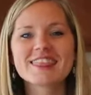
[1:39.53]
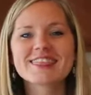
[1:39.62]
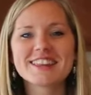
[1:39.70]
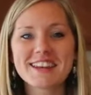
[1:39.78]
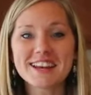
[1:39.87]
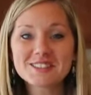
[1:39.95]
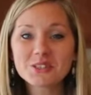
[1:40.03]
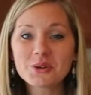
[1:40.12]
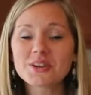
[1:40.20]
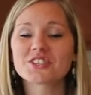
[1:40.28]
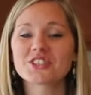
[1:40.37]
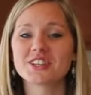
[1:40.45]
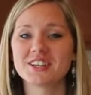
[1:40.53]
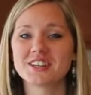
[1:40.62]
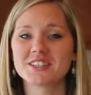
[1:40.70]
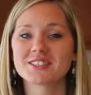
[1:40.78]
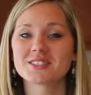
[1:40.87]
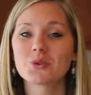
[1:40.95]
The next question
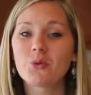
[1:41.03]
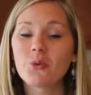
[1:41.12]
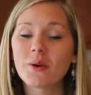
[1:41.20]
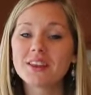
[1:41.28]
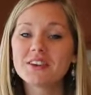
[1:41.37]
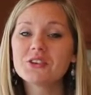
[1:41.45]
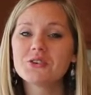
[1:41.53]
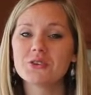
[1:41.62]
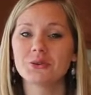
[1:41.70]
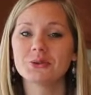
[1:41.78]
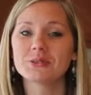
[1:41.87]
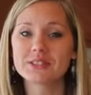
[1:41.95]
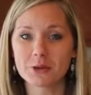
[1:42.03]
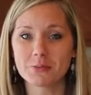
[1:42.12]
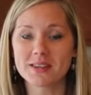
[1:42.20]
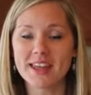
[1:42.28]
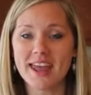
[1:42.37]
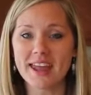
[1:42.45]
is, when do you use an
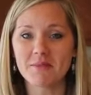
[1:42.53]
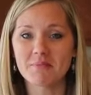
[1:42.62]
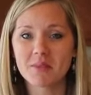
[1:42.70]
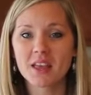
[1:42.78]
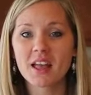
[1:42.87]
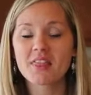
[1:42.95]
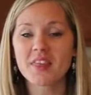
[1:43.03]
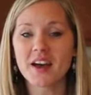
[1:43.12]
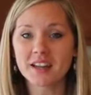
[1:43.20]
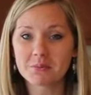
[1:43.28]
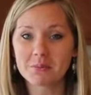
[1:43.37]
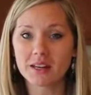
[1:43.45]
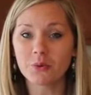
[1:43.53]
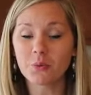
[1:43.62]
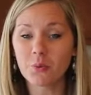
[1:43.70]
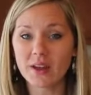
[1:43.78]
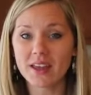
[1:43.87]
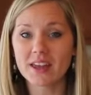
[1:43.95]
OPK? That can mean
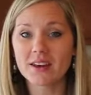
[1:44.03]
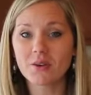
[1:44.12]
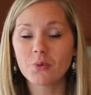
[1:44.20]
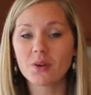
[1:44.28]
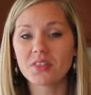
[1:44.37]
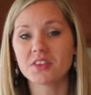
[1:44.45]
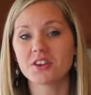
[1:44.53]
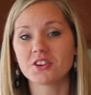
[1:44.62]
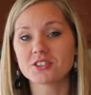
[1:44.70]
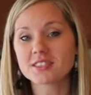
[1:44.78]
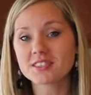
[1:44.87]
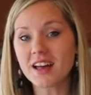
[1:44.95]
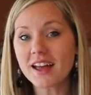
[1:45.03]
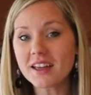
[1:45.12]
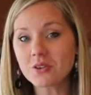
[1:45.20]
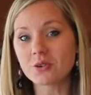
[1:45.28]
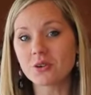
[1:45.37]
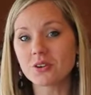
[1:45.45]
when within your
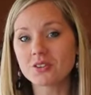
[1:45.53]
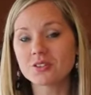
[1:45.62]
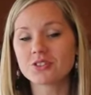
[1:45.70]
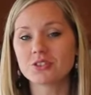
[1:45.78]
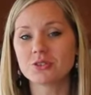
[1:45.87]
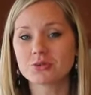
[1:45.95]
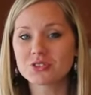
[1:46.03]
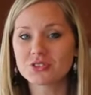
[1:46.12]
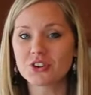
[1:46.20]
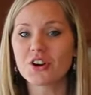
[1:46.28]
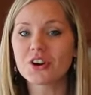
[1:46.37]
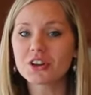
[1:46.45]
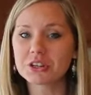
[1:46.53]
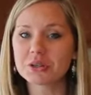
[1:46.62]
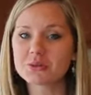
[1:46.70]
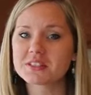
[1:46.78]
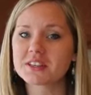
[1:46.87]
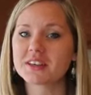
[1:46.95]
cycle do you start
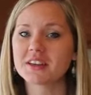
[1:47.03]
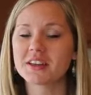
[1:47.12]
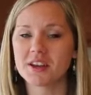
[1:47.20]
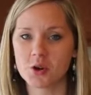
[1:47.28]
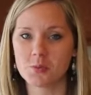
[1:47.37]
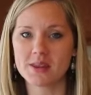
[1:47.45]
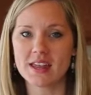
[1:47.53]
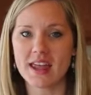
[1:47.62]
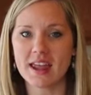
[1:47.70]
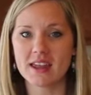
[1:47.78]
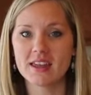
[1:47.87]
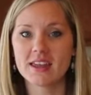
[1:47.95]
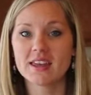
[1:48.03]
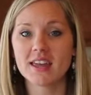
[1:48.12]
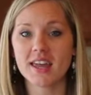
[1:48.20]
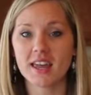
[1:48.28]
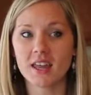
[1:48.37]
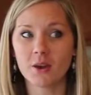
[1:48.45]
using an OPK,
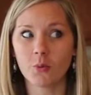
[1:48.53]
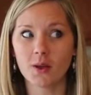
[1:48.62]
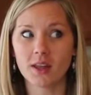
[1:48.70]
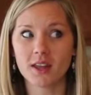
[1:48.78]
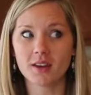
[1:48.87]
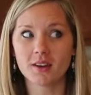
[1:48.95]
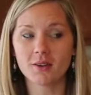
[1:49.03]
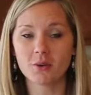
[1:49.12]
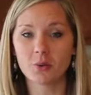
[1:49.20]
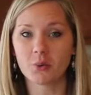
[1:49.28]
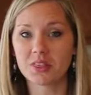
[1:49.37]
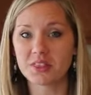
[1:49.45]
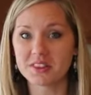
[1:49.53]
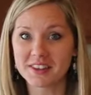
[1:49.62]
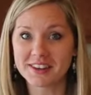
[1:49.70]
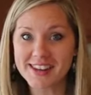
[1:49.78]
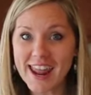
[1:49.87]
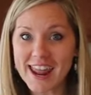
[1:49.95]
and when within
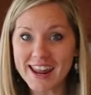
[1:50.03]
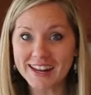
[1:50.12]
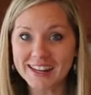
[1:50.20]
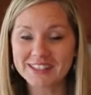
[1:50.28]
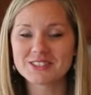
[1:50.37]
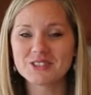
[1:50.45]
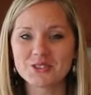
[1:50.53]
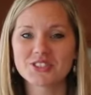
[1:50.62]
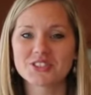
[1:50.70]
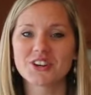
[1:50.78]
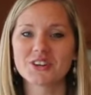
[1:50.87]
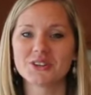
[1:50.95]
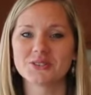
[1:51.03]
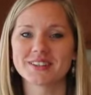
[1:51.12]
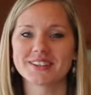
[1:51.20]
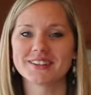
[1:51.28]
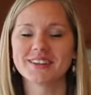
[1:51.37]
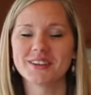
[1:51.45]
the day do you start
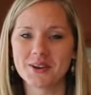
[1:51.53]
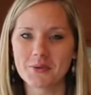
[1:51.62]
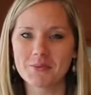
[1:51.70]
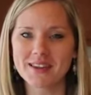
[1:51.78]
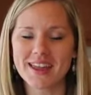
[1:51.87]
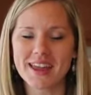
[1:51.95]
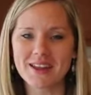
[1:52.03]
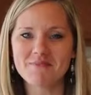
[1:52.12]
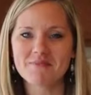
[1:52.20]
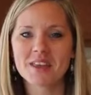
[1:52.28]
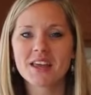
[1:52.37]
using an OPK.